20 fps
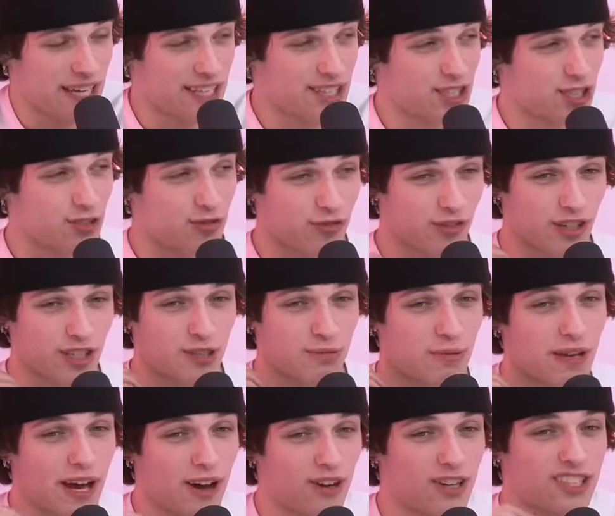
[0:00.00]
it just freaks
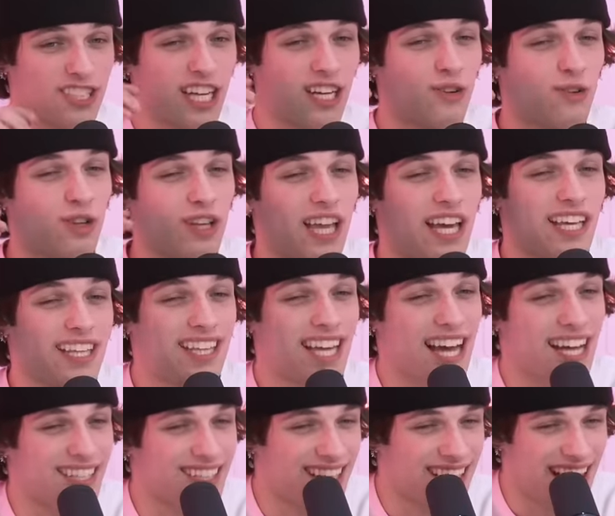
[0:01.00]
me out because I don't like
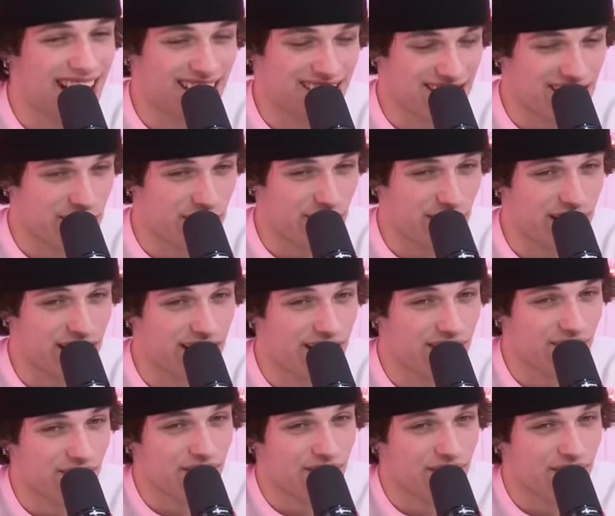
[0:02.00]
that activity. So